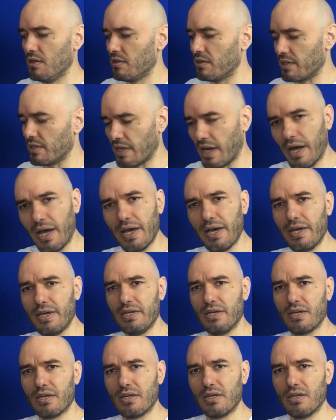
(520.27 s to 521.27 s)
that
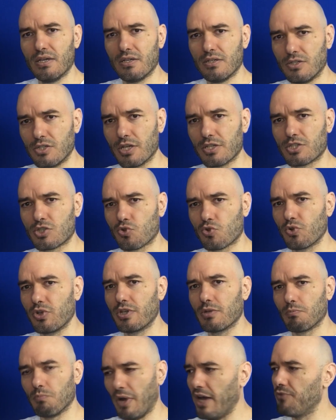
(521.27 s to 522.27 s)
I just
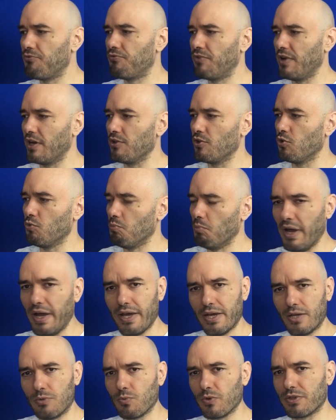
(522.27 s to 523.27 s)
treated my fellow
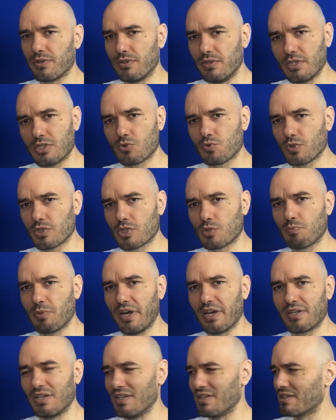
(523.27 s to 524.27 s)
man with
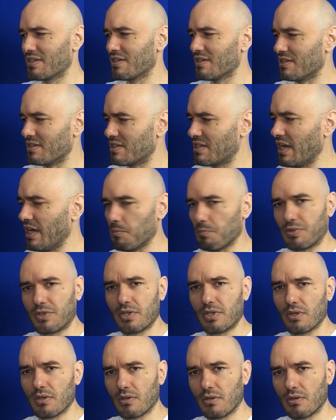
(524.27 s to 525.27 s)
disrespect and contempt.